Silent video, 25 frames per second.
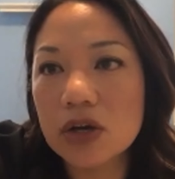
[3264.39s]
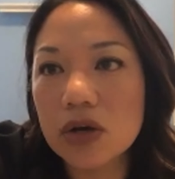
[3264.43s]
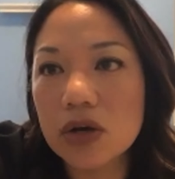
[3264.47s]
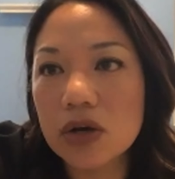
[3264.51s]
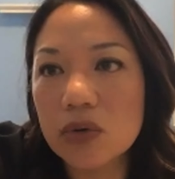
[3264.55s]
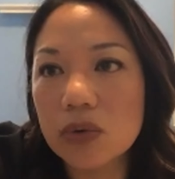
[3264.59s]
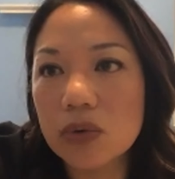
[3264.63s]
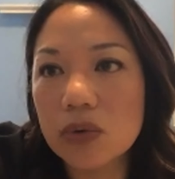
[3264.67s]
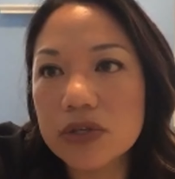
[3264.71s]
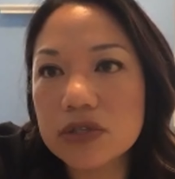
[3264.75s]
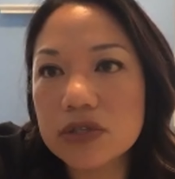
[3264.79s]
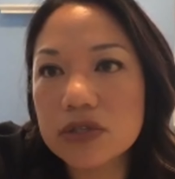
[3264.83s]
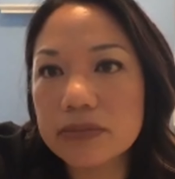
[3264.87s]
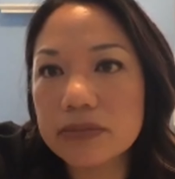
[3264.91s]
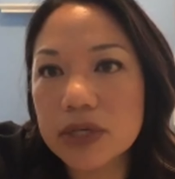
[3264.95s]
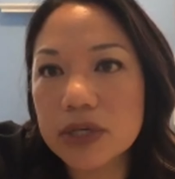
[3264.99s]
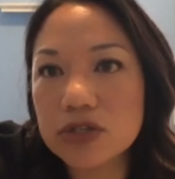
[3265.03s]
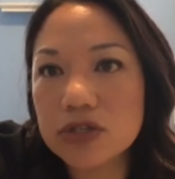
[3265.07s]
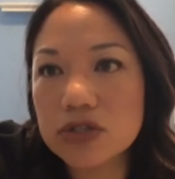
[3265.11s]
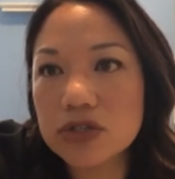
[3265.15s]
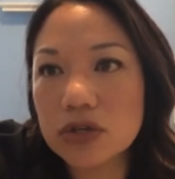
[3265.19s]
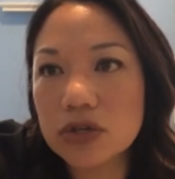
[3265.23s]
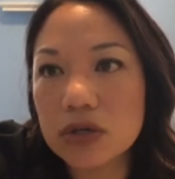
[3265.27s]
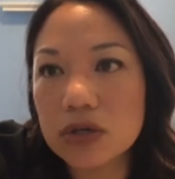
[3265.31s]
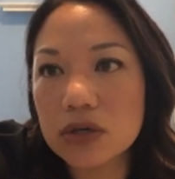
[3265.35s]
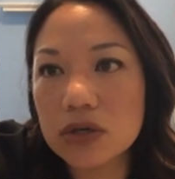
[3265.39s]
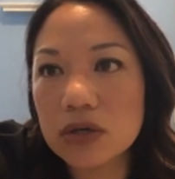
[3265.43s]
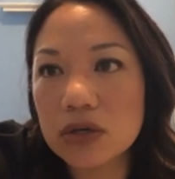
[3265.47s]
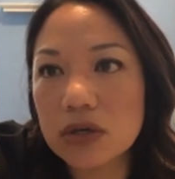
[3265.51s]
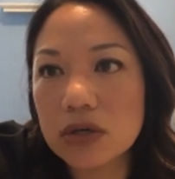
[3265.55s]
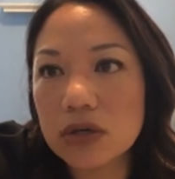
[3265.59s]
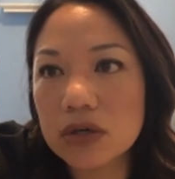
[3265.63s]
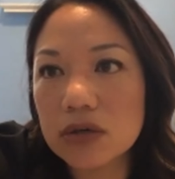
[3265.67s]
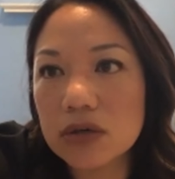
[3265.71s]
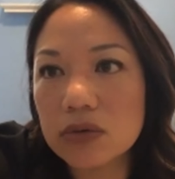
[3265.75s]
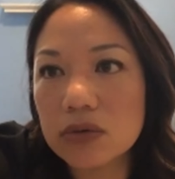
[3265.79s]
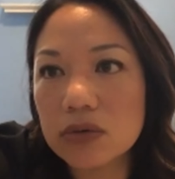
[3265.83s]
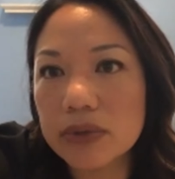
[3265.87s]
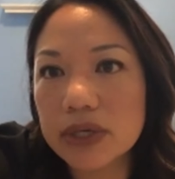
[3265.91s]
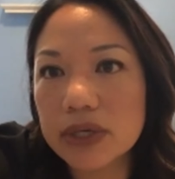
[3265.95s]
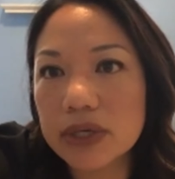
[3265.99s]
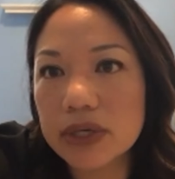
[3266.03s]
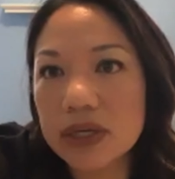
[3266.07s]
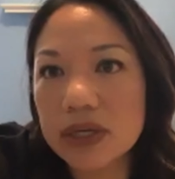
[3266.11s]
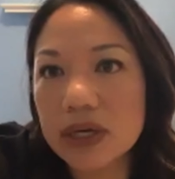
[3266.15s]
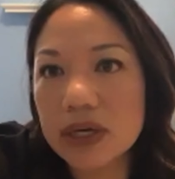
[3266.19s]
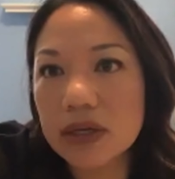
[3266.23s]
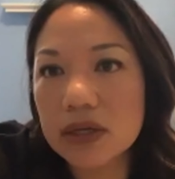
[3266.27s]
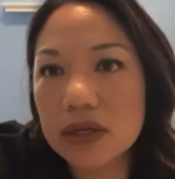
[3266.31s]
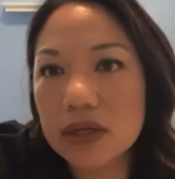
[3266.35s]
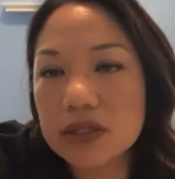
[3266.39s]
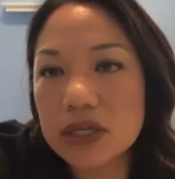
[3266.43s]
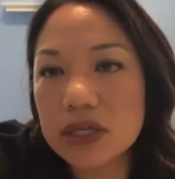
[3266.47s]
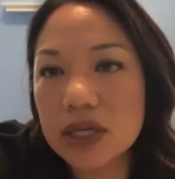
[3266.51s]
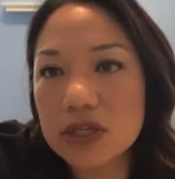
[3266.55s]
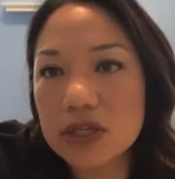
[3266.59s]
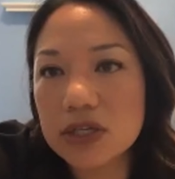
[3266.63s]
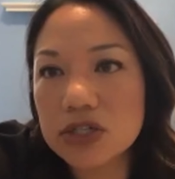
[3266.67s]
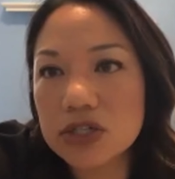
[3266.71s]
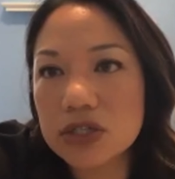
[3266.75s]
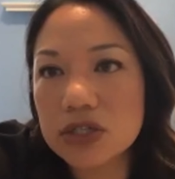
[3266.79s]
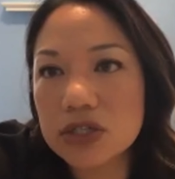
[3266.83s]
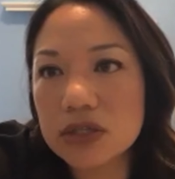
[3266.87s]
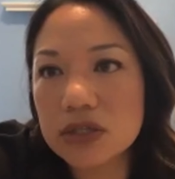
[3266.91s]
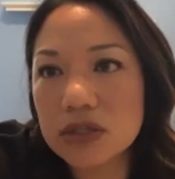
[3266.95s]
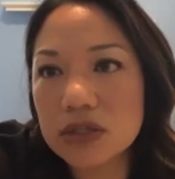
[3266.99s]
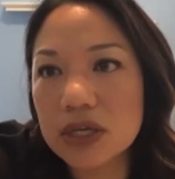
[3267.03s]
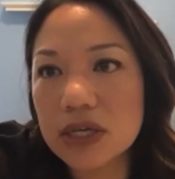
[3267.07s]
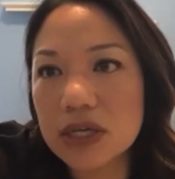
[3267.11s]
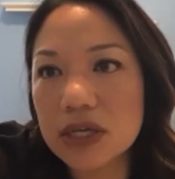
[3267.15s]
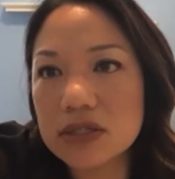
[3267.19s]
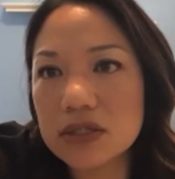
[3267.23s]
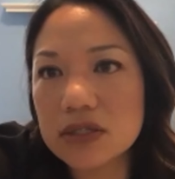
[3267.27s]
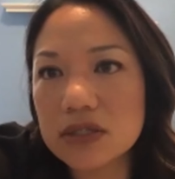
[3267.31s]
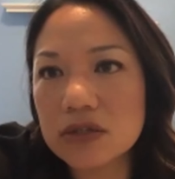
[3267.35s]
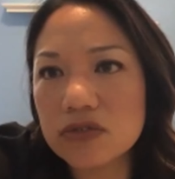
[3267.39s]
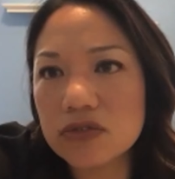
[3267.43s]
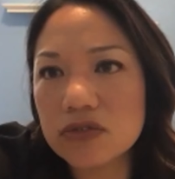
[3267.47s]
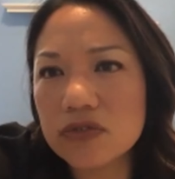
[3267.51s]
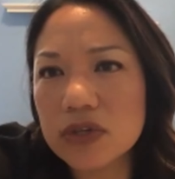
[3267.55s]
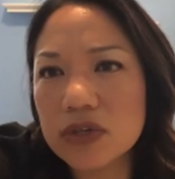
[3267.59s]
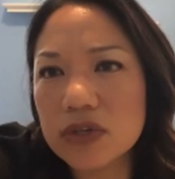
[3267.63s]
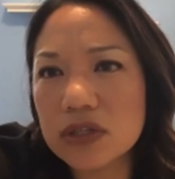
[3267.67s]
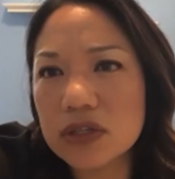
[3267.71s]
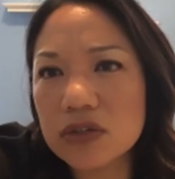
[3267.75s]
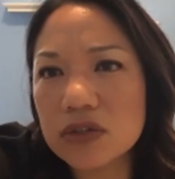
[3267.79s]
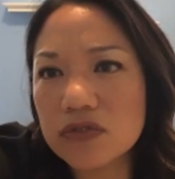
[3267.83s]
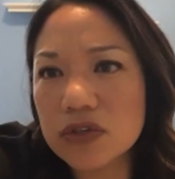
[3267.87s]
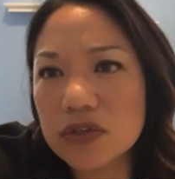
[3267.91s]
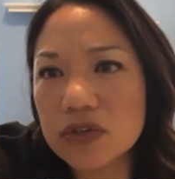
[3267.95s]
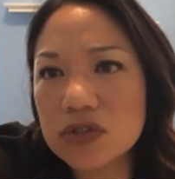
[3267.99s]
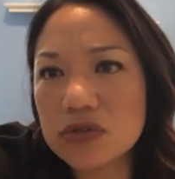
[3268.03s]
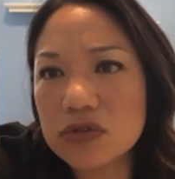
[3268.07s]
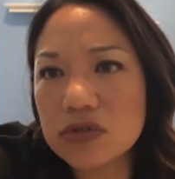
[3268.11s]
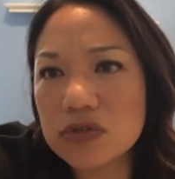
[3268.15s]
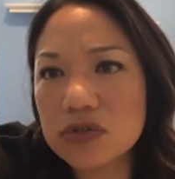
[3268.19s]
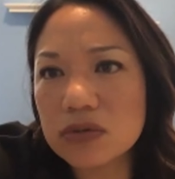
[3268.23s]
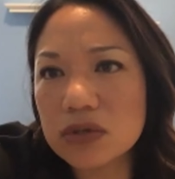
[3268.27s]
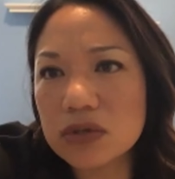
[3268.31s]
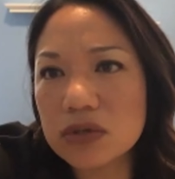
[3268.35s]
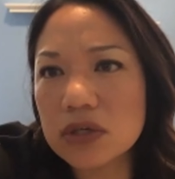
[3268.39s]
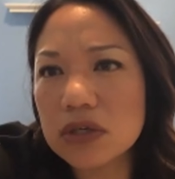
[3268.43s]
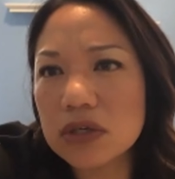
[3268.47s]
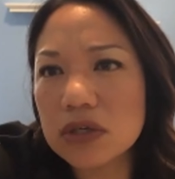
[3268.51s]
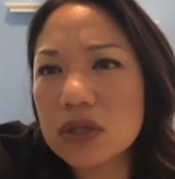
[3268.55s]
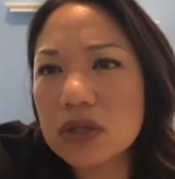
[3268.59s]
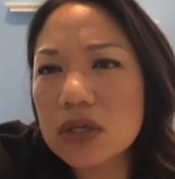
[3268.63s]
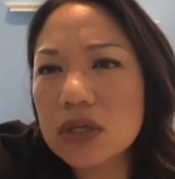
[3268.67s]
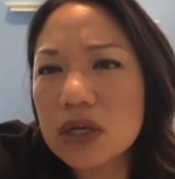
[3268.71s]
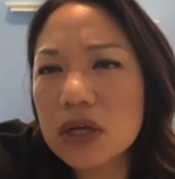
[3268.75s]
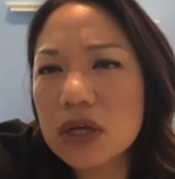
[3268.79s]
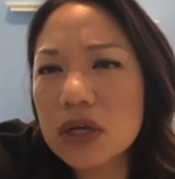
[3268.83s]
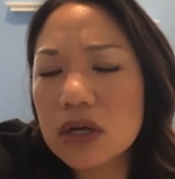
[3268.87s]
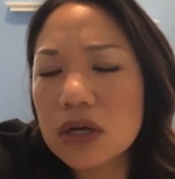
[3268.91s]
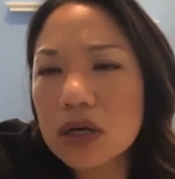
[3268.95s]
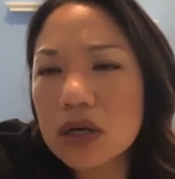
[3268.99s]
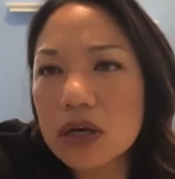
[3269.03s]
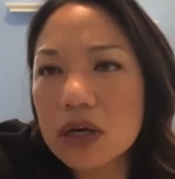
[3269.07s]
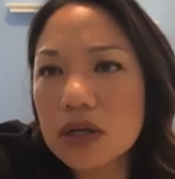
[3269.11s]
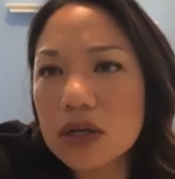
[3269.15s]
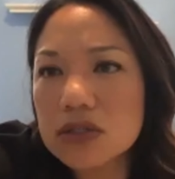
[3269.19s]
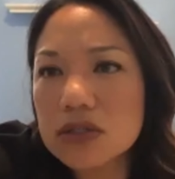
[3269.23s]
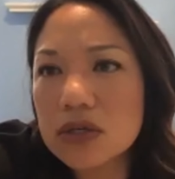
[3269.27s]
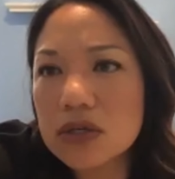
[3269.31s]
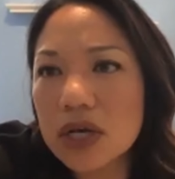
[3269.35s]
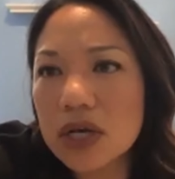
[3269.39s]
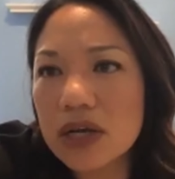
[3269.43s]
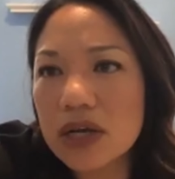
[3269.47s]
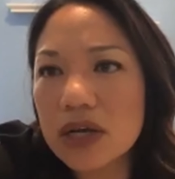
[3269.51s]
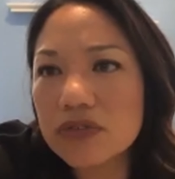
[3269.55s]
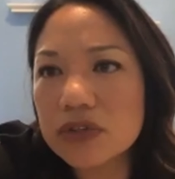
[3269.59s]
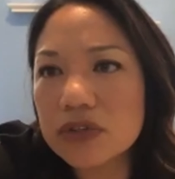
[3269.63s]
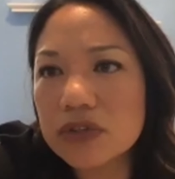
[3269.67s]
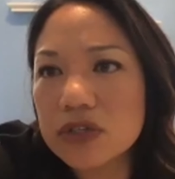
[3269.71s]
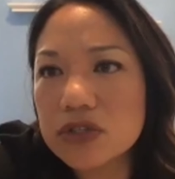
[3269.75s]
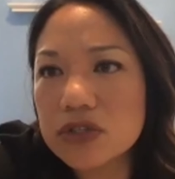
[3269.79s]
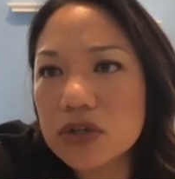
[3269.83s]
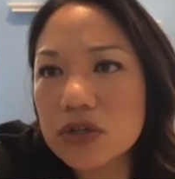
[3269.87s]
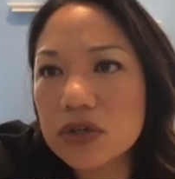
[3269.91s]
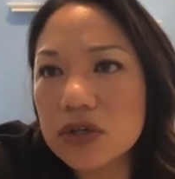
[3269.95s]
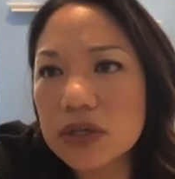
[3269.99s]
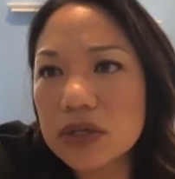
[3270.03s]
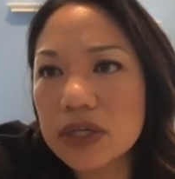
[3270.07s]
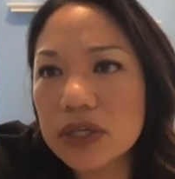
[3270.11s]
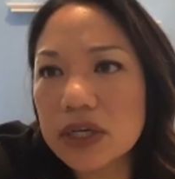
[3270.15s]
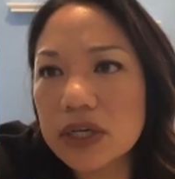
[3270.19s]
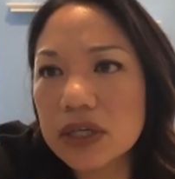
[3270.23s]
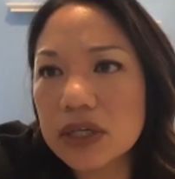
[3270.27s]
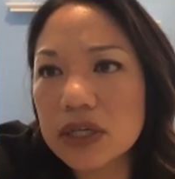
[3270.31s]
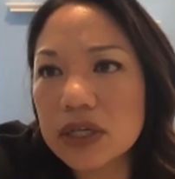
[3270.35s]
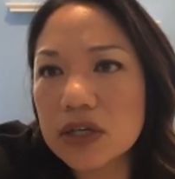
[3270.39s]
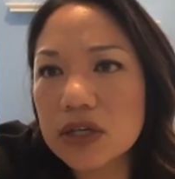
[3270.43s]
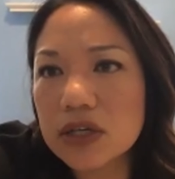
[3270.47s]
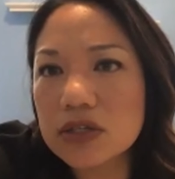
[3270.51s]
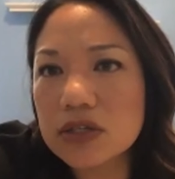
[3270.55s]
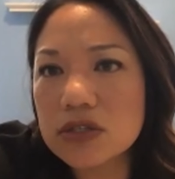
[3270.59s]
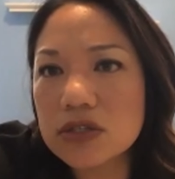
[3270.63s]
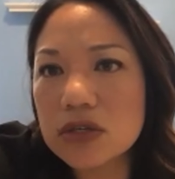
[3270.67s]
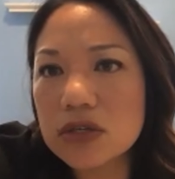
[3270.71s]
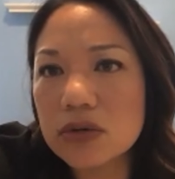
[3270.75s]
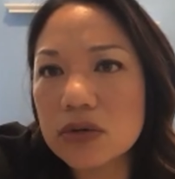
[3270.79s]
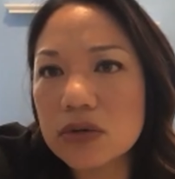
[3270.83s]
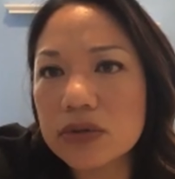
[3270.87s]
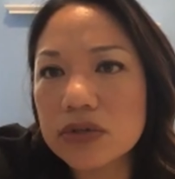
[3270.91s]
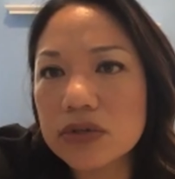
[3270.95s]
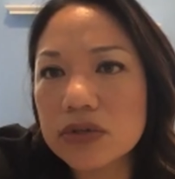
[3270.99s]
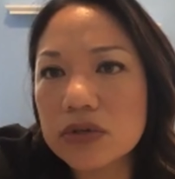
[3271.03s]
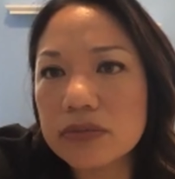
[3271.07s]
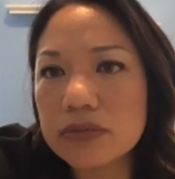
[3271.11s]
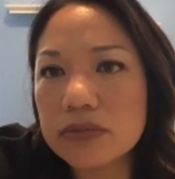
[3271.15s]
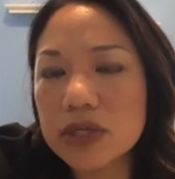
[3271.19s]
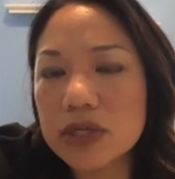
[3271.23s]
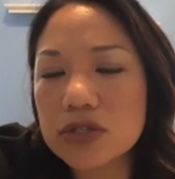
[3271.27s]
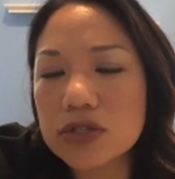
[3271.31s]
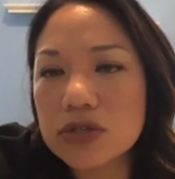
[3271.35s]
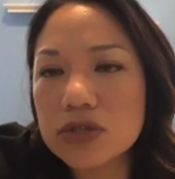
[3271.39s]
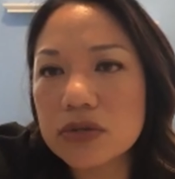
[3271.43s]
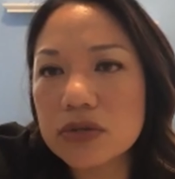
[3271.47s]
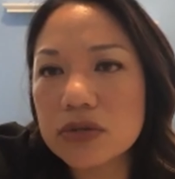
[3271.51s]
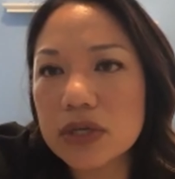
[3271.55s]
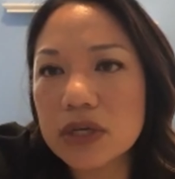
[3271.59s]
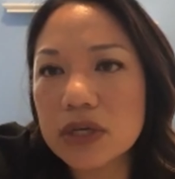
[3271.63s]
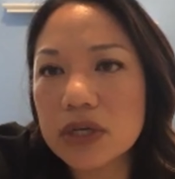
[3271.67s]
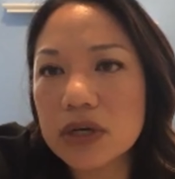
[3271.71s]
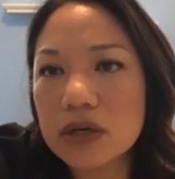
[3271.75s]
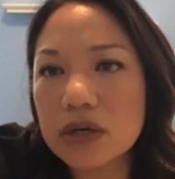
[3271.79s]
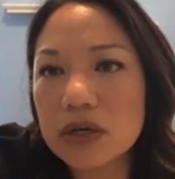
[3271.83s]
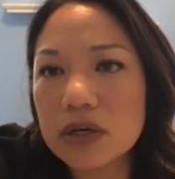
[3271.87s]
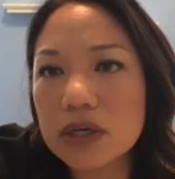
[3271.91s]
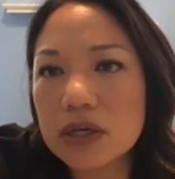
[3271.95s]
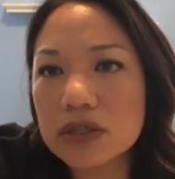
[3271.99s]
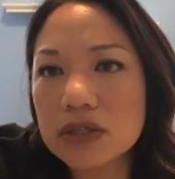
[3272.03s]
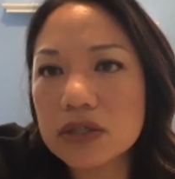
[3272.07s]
Want to make sure we get attention as an individual. Also, I have an attorney. Can I consult with you to make sure they are on